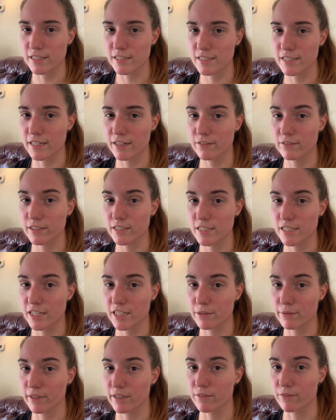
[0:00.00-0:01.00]
instead of
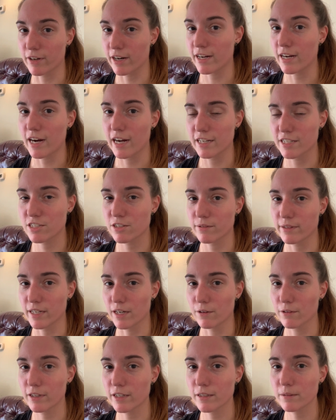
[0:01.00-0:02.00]
continuing right on to
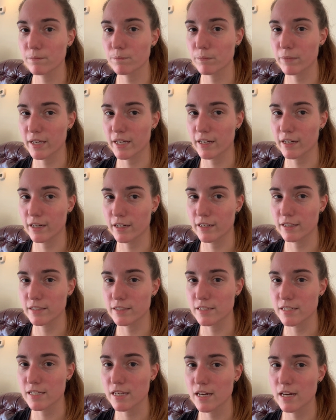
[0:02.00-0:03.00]
Iona
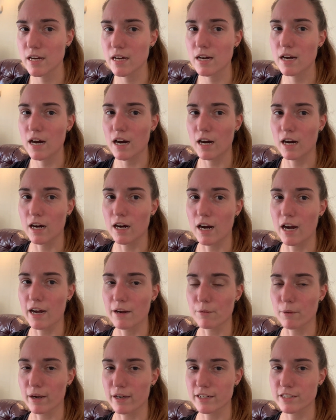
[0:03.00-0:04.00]
because I
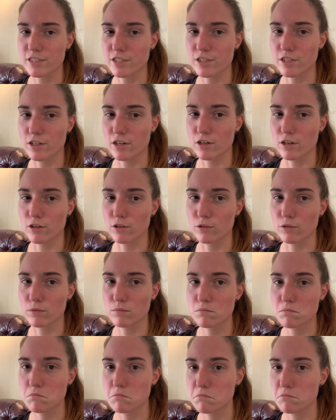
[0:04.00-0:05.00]
wanted to know,
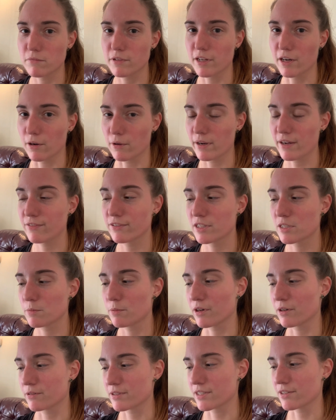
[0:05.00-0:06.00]
you know, if this
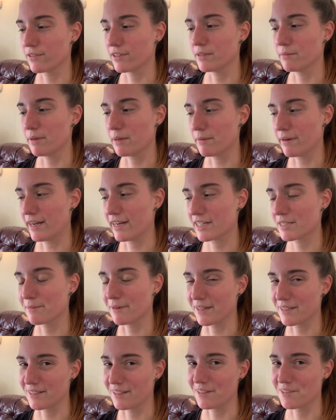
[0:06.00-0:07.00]
book was going to meet my
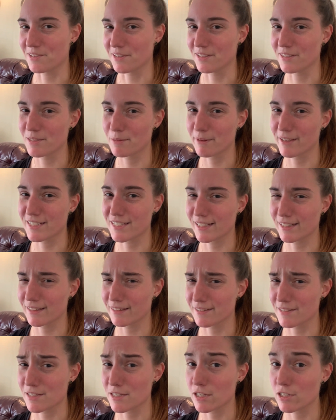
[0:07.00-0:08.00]
expectations, because I think
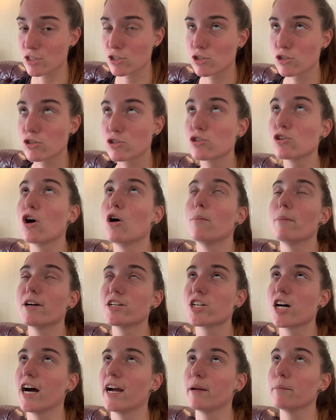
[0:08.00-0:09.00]
there's so much
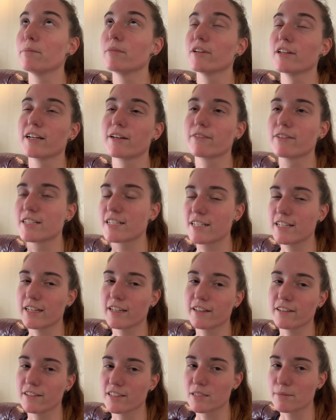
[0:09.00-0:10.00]
hype, like a
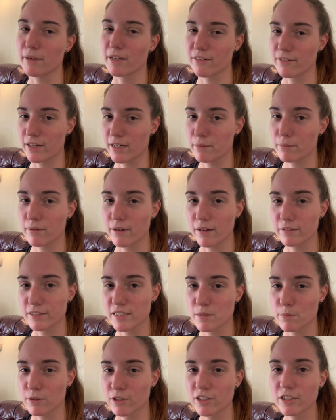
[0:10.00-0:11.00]
ridiculous amount of hype around
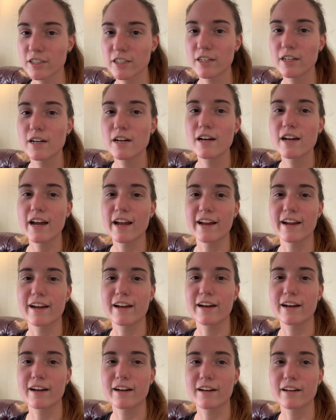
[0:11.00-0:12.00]
this book,
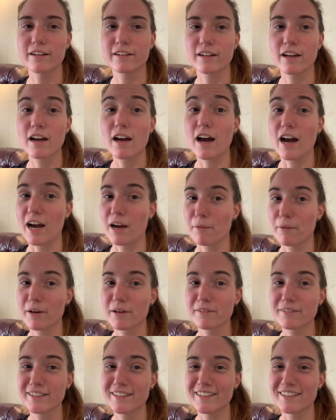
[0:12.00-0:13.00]
and I want to
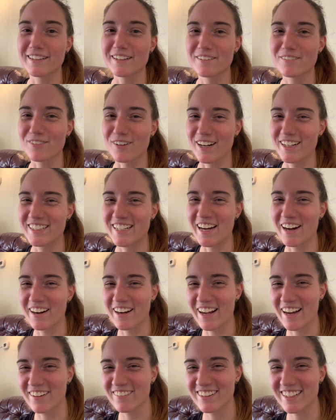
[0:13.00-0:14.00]
read it and find out
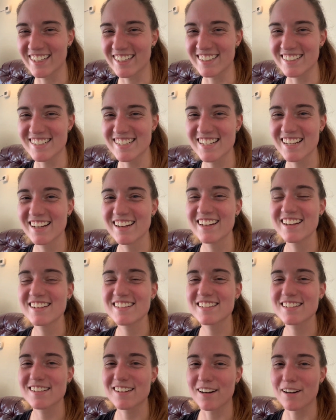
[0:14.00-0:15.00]
how it is.
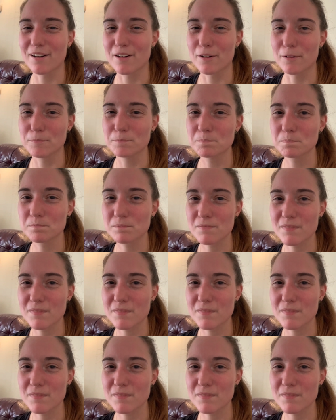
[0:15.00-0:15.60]
So